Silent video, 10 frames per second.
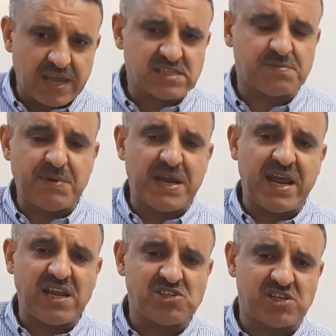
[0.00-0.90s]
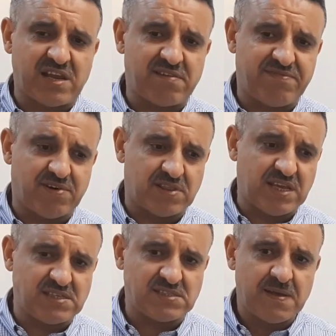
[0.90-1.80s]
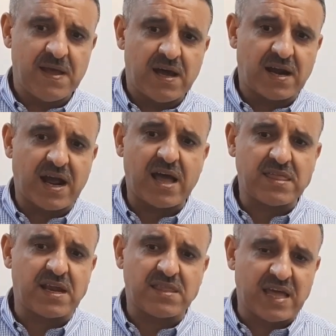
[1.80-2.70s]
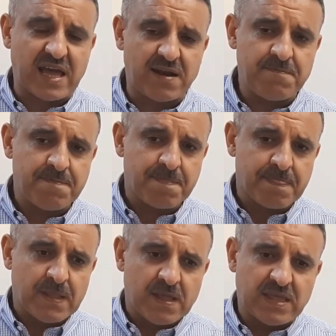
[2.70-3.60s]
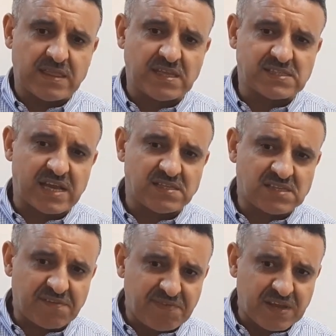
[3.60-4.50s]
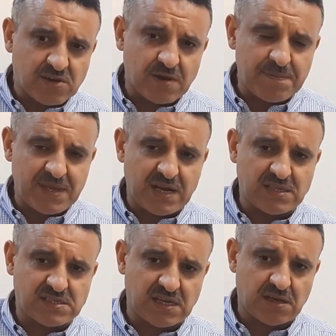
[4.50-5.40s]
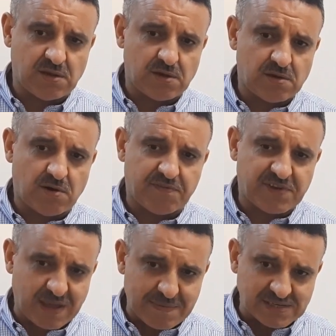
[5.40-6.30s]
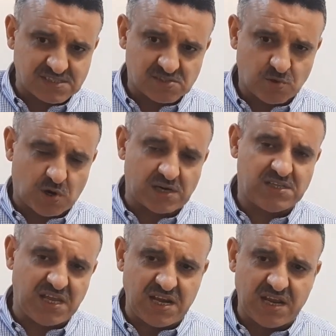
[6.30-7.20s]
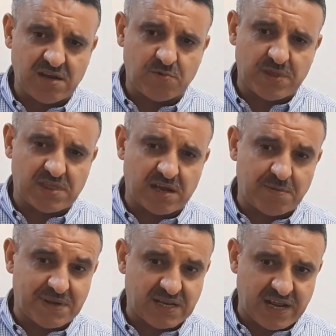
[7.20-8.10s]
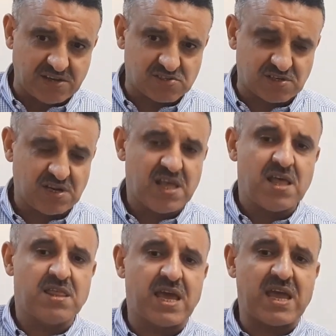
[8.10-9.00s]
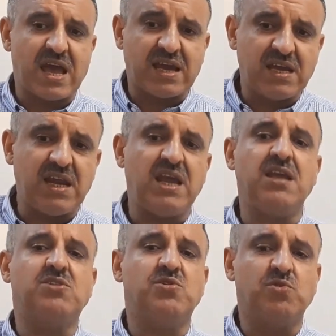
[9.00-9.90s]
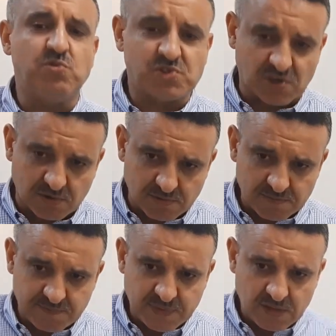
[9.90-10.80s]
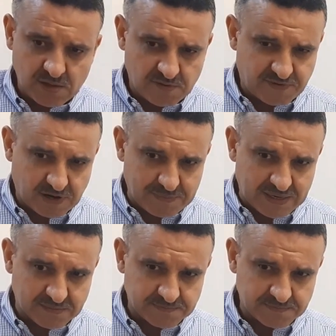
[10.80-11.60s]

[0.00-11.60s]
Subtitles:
explanation for this rather than that the scientific community of chemists who are dealing with the nomenclature, they agreed to do so. You follow me?